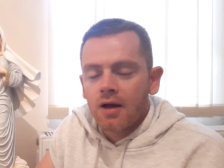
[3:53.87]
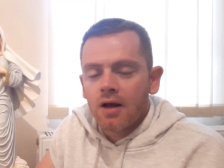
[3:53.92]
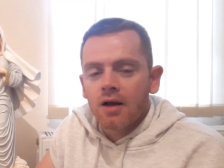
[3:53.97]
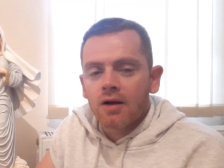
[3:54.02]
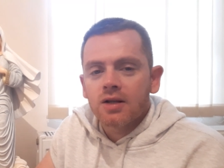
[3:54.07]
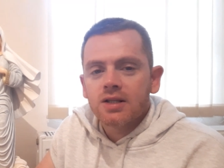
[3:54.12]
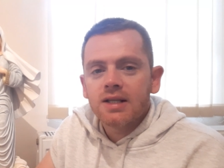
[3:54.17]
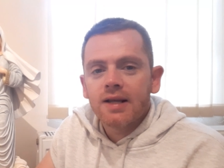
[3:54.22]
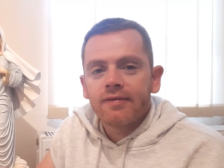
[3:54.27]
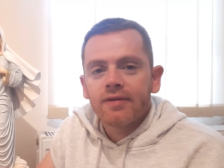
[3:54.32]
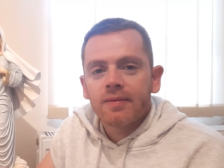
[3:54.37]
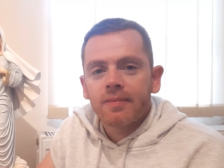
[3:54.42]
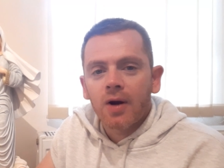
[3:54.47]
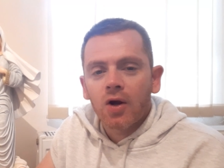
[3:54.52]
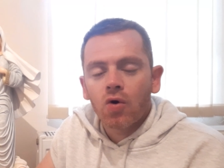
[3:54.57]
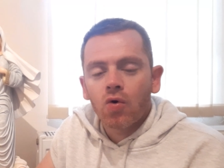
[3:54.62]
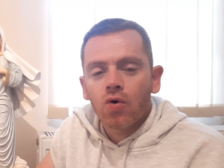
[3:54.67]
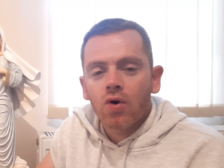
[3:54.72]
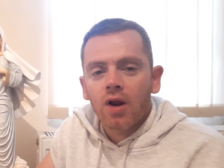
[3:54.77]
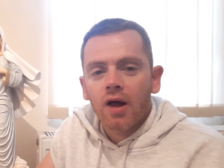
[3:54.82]
Because even in my
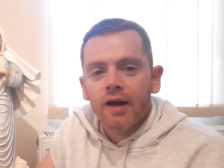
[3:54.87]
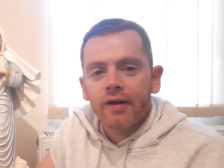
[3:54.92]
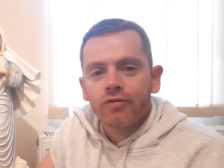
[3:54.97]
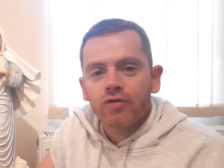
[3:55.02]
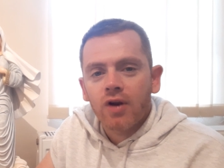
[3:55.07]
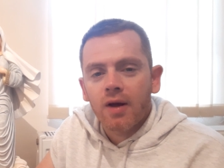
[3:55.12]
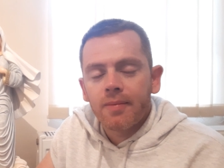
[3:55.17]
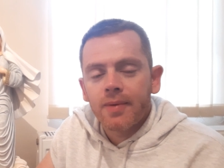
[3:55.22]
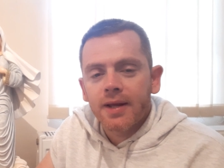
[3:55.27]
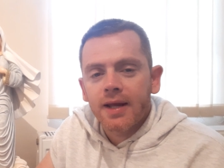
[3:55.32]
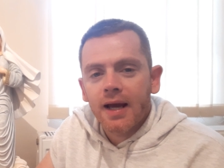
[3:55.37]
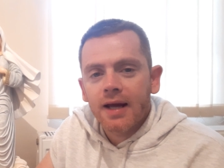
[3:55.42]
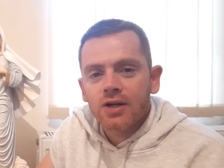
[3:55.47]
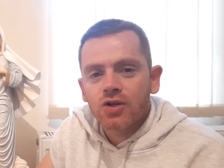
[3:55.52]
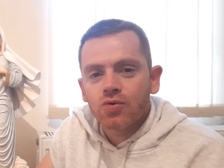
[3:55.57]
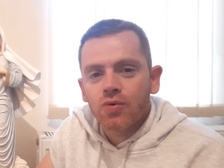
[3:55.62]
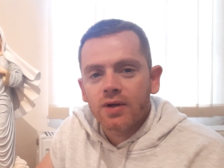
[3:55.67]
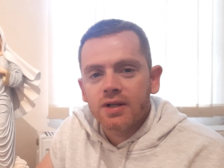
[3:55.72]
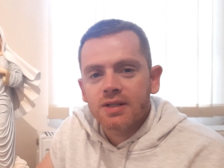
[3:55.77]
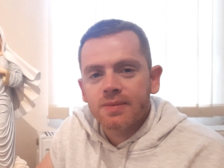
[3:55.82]
own life, when I began
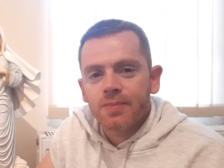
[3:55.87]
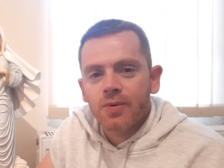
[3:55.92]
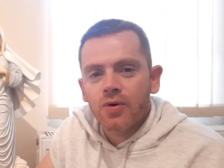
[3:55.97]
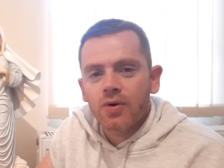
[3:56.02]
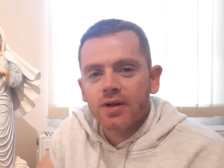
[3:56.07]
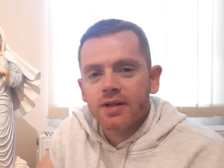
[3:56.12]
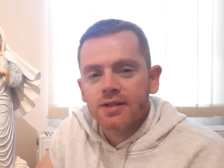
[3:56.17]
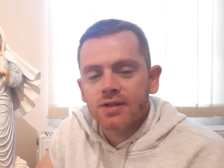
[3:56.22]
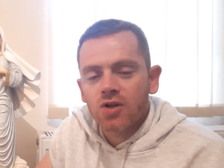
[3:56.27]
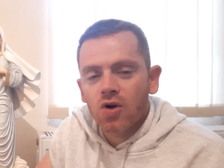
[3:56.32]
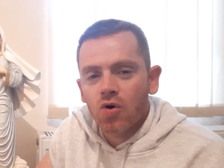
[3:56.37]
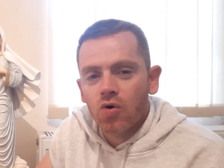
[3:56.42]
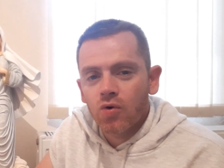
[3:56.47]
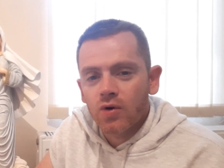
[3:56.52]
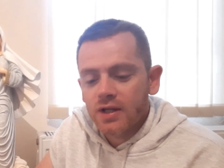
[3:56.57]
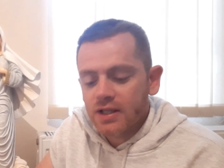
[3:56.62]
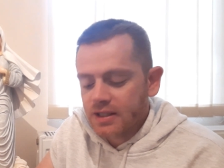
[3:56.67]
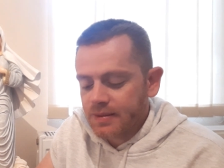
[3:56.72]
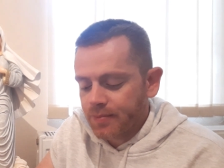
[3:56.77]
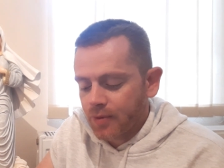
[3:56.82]
to experience the
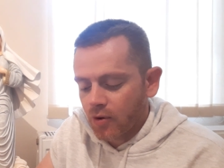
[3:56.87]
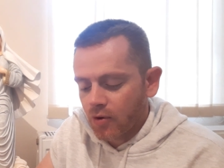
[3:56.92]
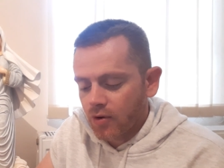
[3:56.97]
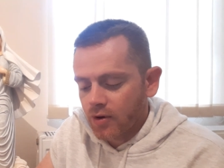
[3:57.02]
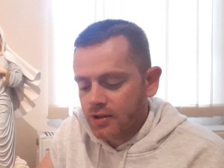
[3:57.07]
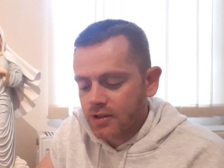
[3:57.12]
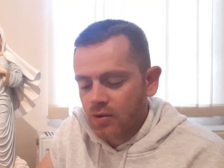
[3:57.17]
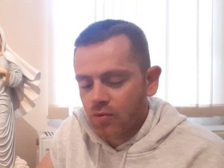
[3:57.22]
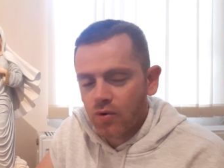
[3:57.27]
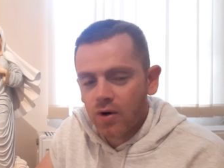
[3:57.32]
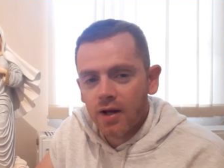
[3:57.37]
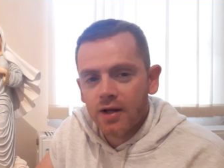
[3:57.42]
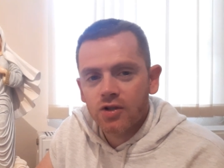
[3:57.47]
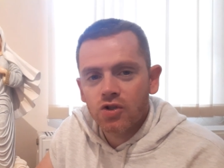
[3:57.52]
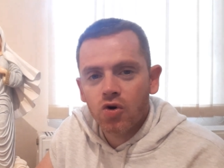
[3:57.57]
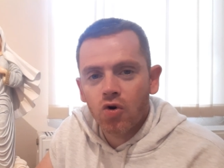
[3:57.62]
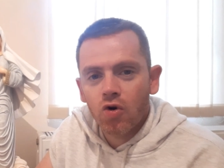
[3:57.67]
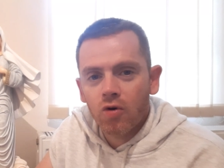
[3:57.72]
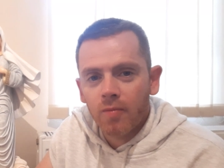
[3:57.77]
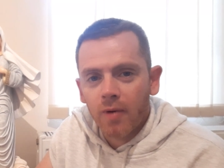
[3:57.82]
Holy Spirit, and when I
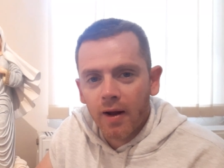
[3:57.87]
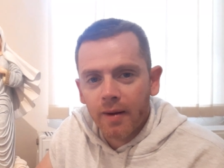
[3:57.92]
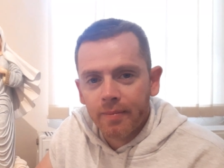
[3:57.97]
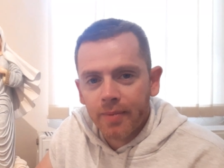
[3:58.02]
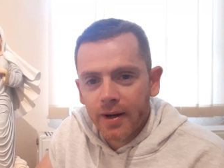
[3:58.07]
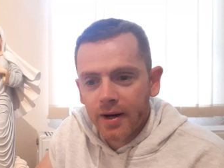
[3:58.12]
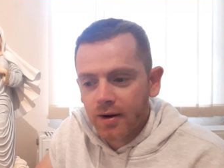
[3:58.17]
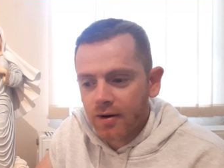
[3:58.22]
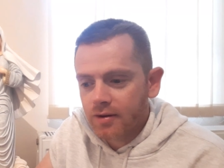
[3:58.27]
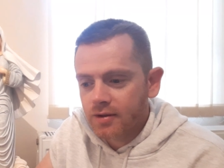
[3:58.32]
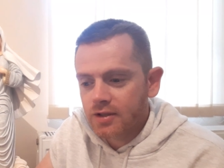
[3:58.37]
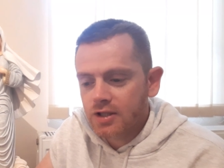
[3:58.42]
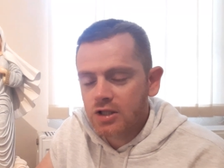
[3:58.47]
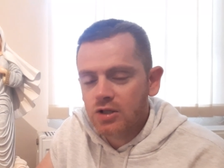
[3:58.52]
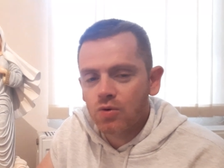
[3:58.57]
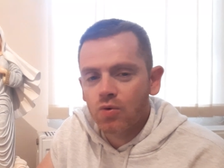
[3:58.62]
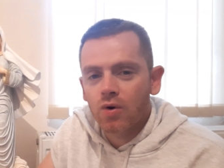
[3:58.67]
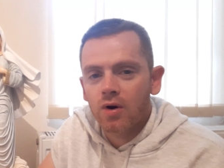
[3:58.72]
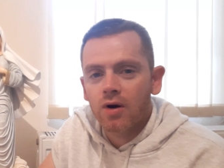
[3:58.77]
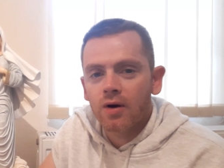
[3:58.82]
told my parents,
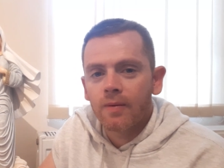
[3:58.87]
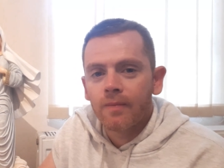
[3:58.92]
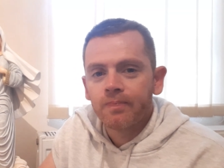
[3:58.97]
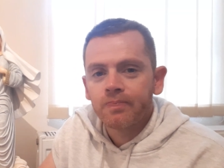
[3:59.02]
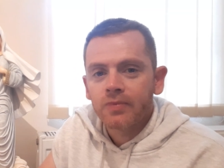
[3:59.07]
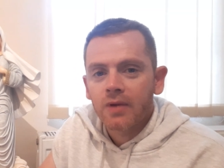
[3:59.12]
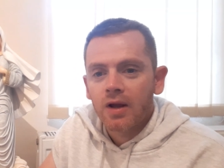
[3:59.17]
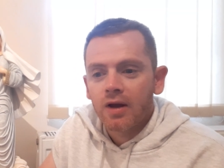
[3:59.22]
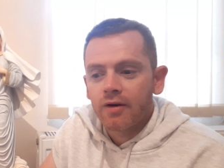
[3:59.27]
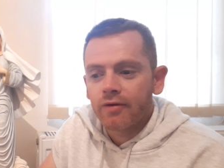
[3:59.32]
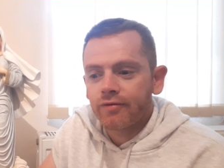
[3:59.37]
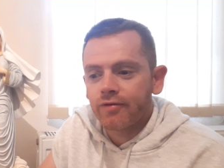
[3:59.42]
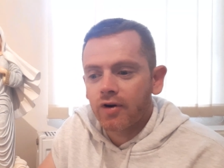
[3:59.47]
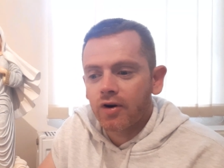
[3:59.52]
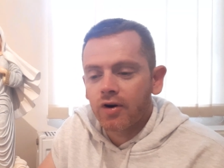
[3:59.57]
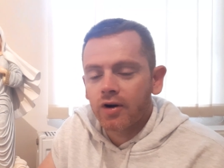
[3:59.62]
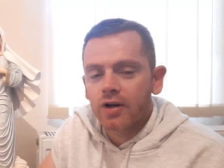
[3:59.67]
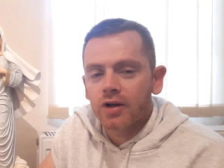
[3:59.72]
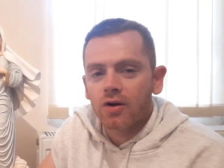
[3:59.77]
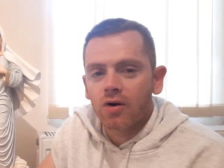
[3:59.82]
who were
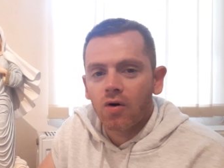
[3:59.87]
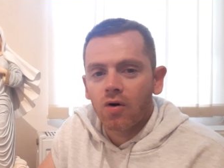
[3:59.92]
very